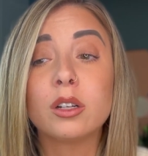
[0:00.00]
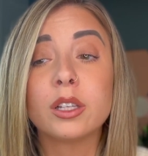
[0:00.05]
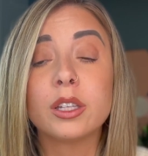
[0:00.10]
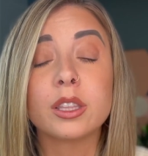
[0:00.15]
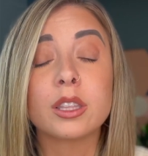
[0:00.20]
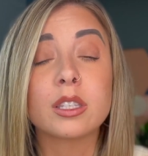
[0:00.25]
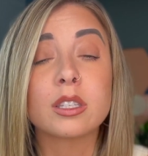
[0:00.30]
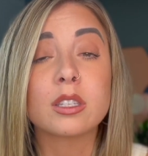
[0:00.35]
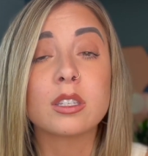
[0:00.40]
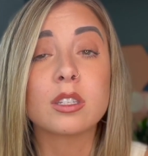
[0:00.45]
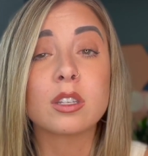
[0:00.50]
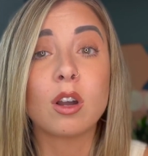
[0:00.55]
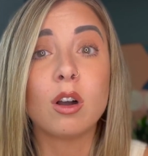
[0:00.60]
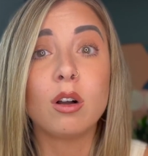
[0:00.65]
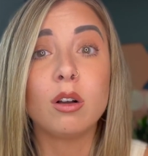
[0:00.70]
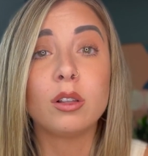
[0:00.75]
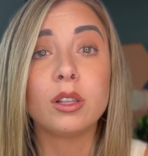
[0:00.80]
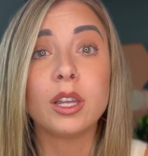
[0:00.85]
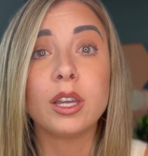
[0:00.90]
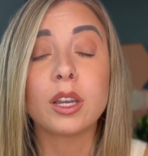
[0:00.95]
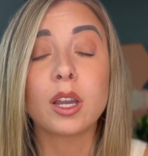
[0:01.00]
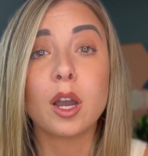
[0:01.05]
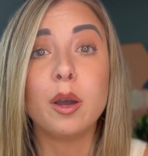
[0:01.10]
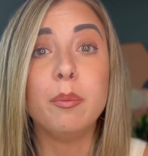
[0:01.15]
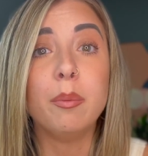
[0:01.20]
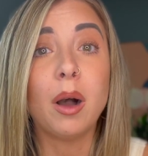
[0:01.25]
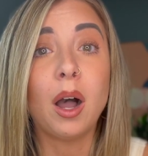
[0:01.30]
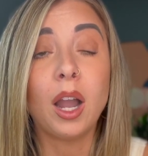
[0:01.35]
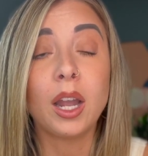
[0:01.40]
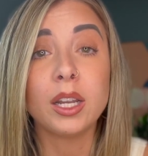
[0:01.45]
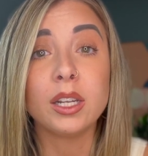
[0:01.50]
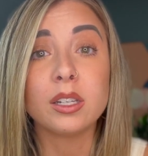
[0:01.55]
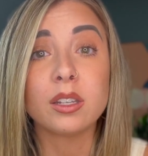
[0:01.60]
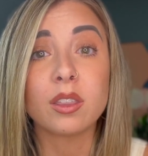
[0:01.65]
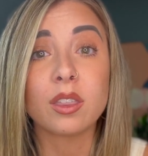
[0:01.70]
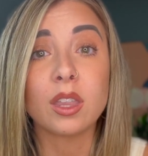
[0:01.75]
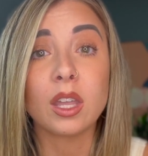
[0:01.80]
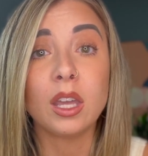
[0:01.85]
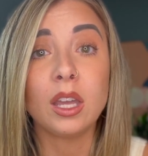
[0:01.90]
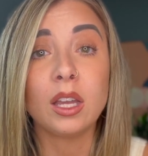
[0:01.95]
Like this is all like a mind
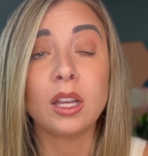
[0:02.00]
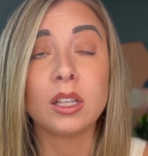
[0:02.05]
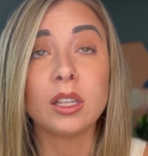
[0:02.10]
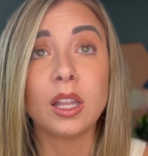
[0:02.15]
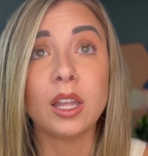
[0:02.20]
thing.